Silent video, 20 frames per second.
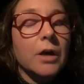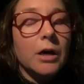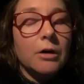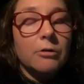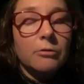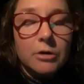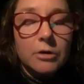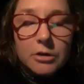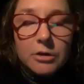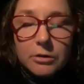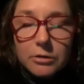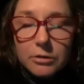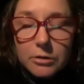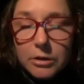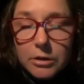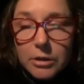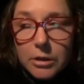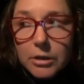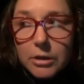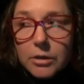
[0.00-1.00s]
our
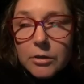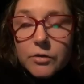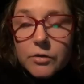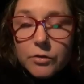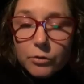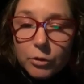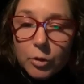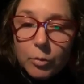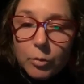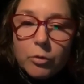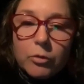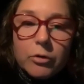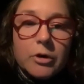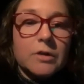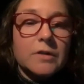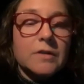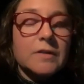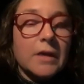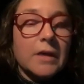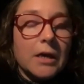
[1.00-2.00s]
school
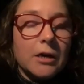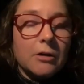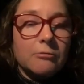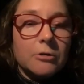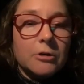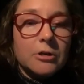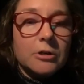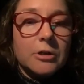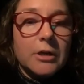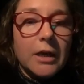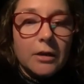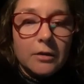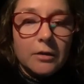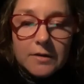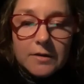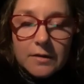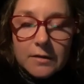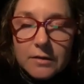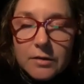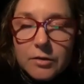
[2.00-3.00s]
boards, our health
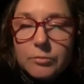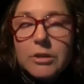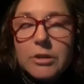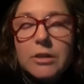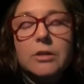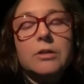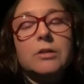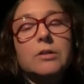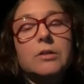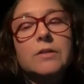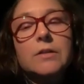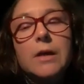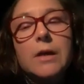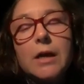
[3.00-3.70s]
system leaders,